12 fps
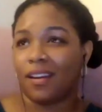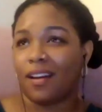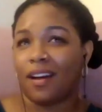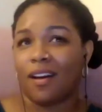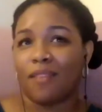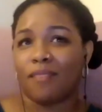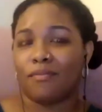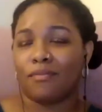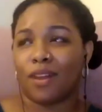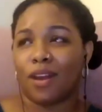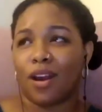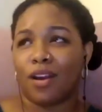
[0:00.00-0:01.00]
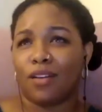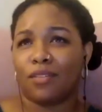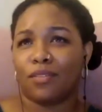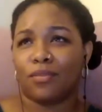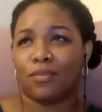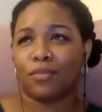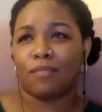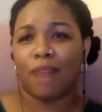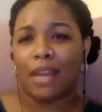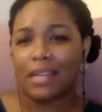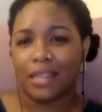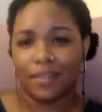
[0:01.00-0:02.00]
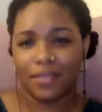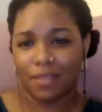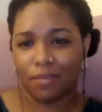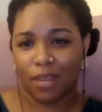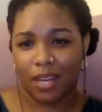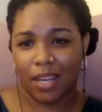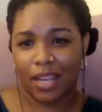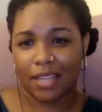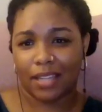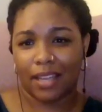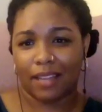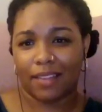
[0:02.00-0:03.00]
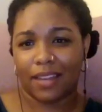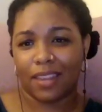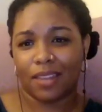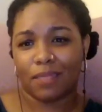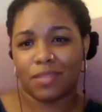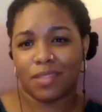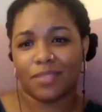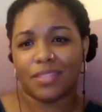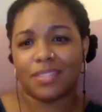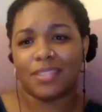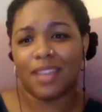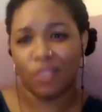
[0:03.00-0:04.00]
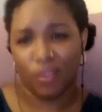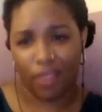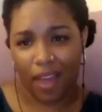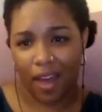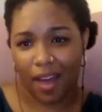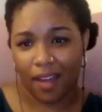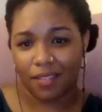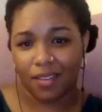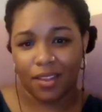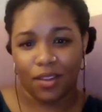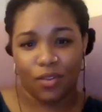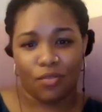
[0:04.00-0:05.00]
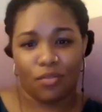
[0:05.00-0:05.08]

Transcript: um, are reminded of somebody and like letting themselves savor that mm-hmm.